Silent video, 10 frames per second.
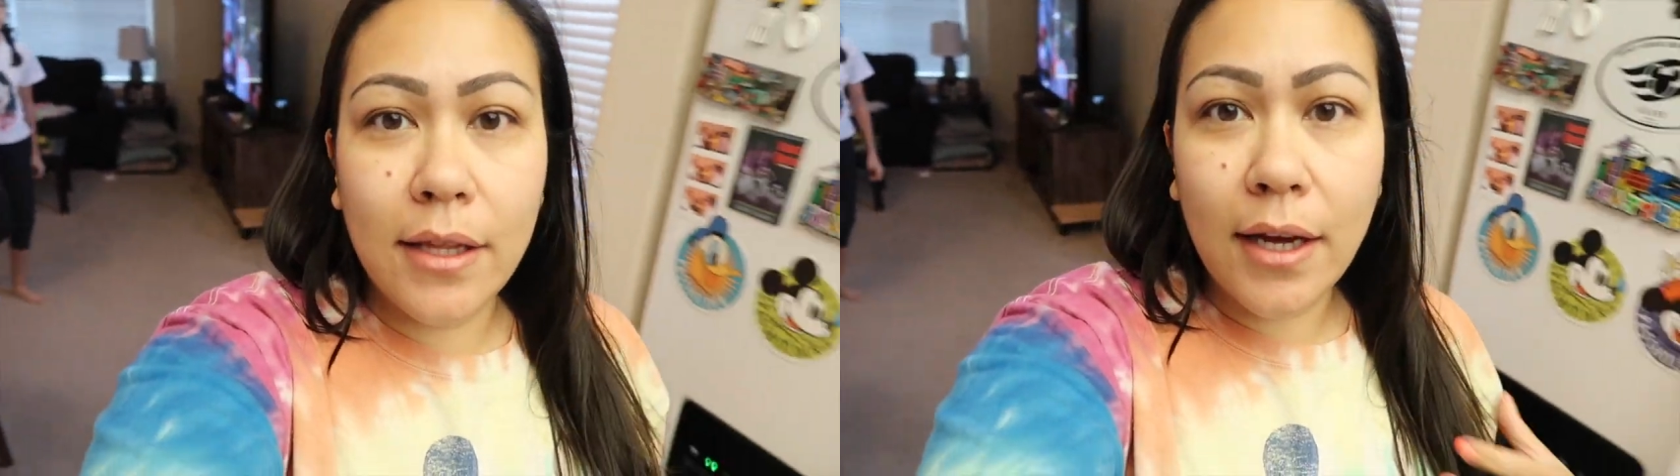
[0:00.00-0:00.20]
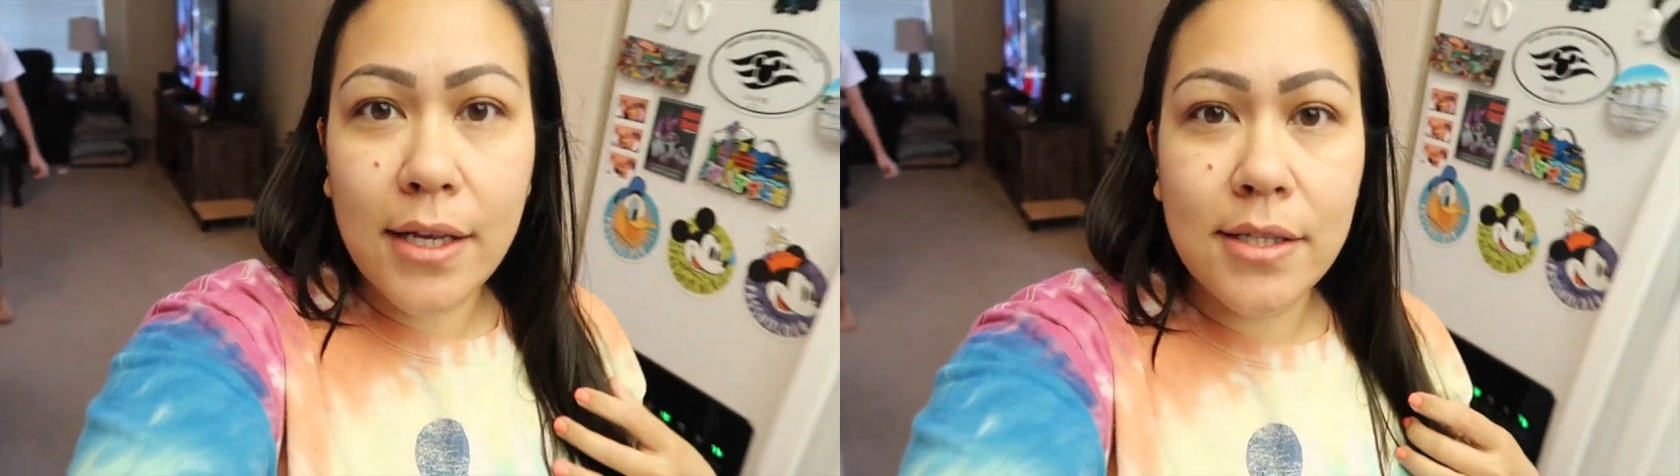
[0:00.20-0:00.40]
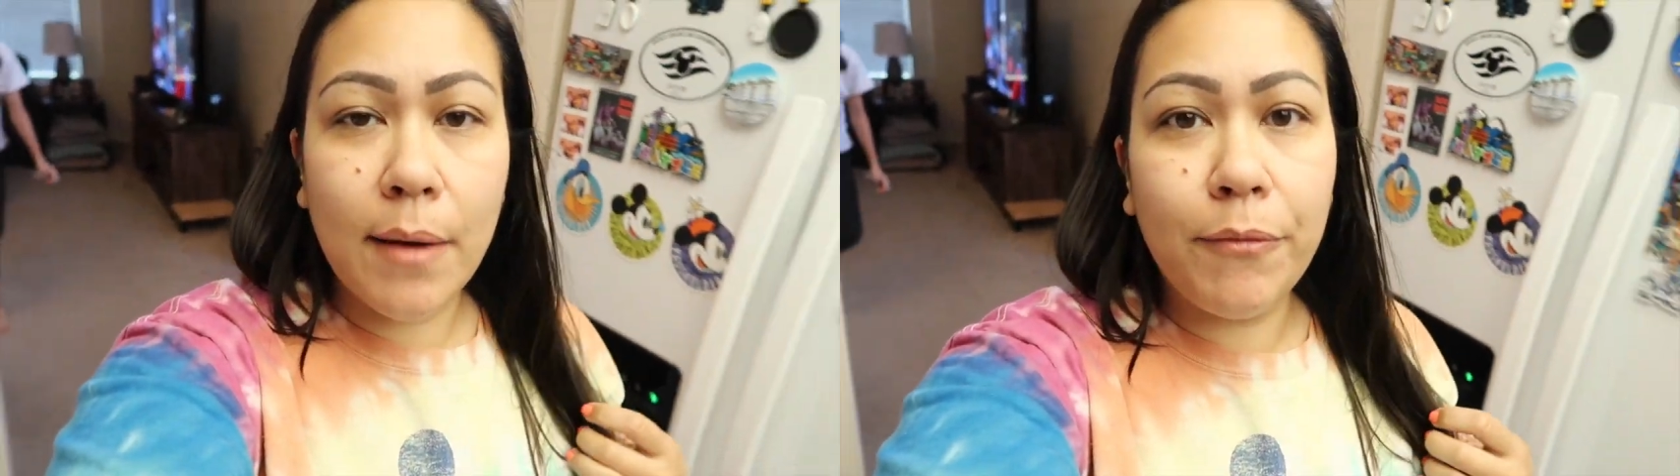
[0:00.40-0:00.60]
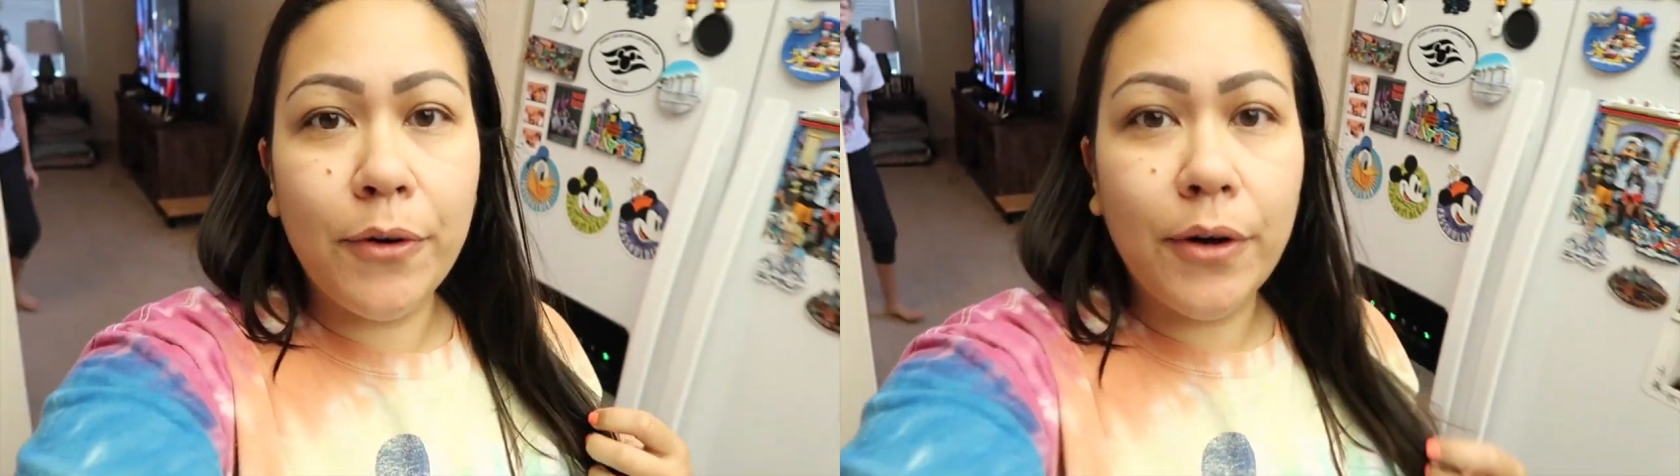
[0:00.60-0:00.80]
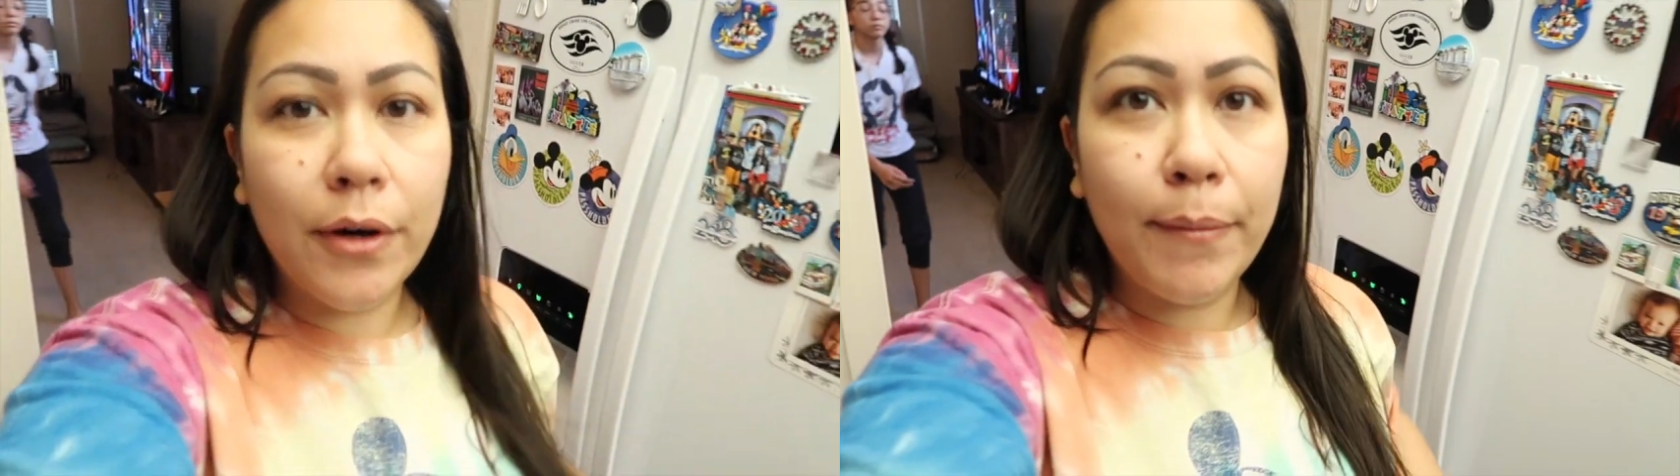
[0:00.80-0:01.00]
think I slept
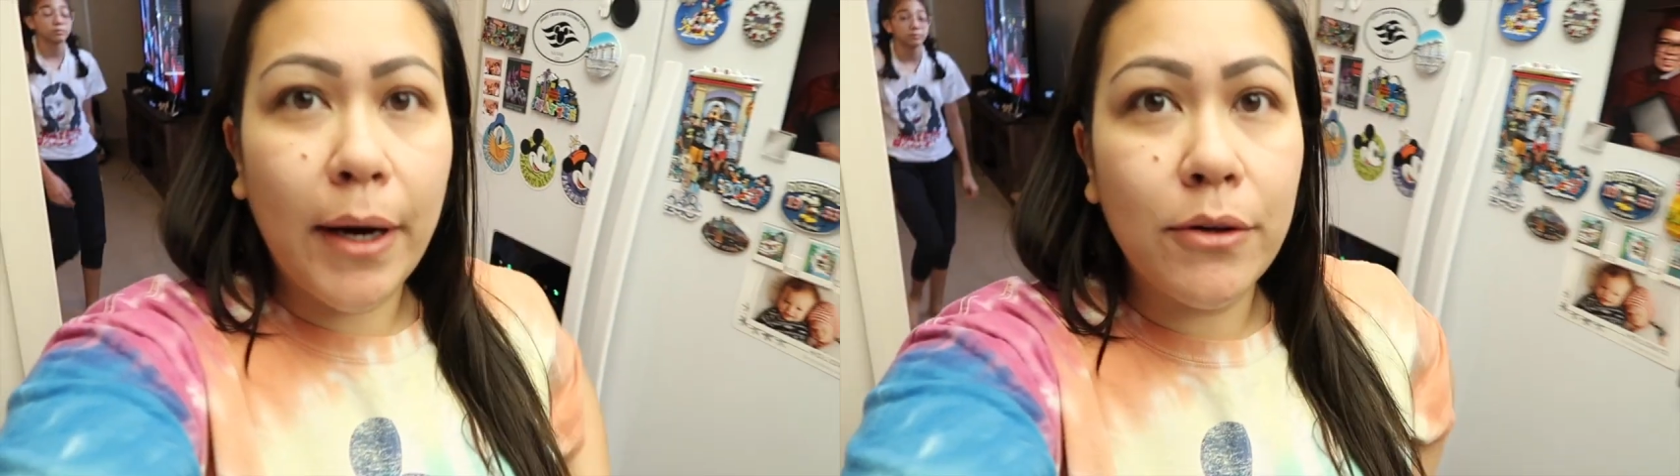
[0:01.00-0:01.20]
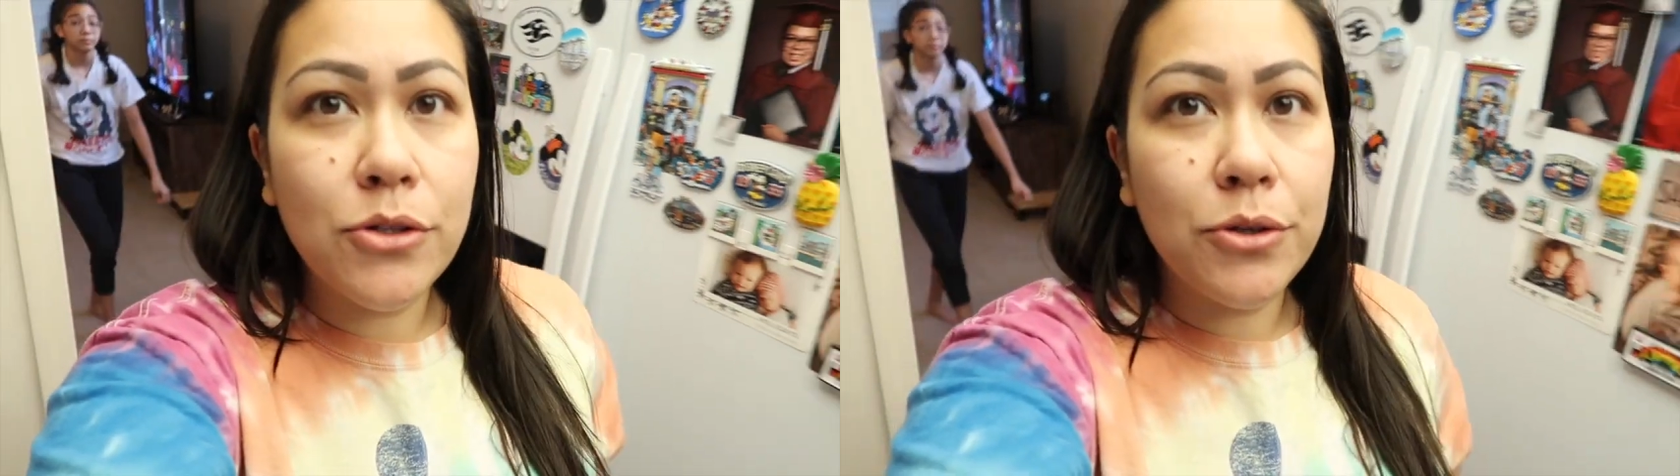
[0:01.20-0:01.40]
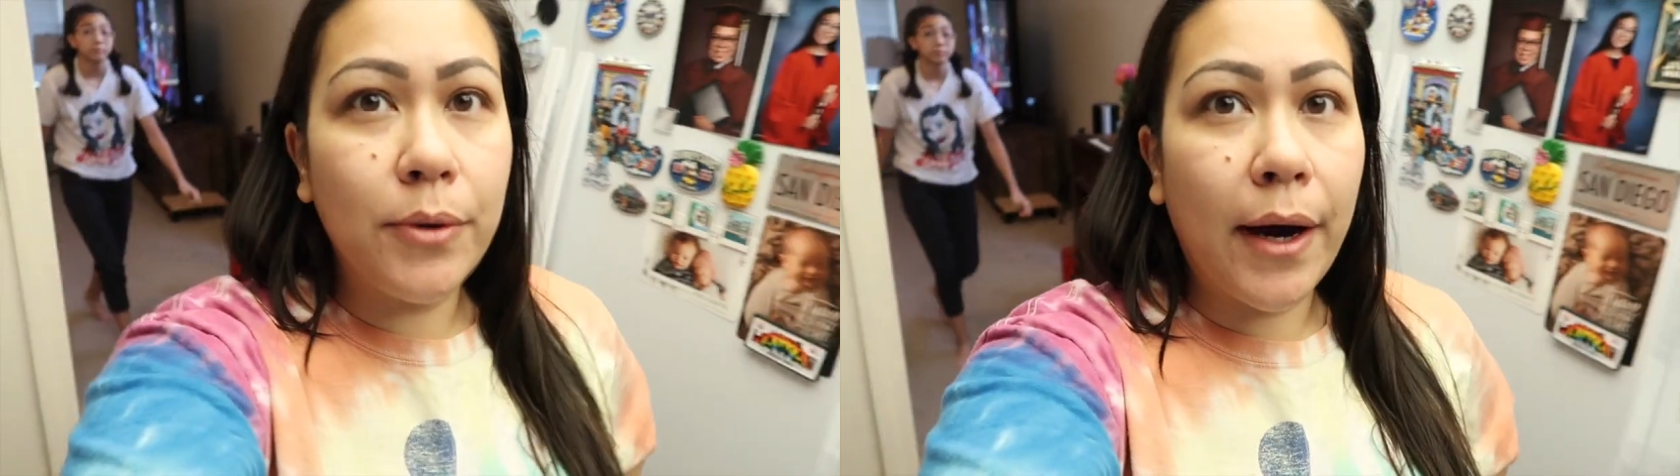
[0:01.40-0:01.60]
for about 2